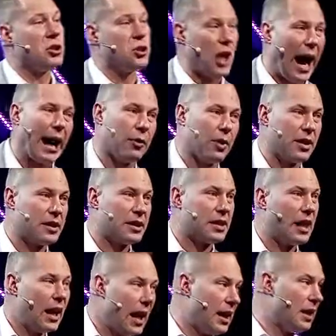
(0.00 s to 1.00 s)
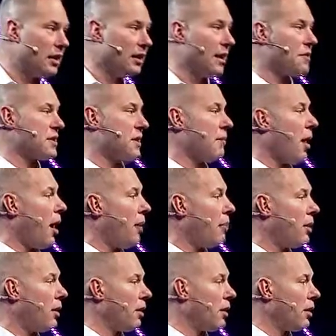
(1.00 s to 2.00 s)
Jairus and he lifts him up.
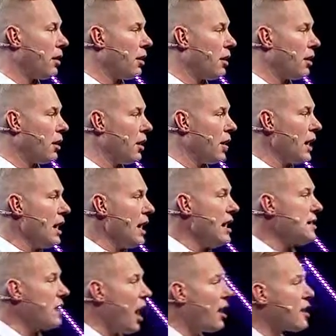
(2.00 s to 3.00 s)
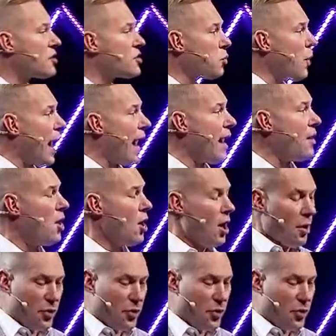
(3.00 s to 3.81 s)
He's on his way.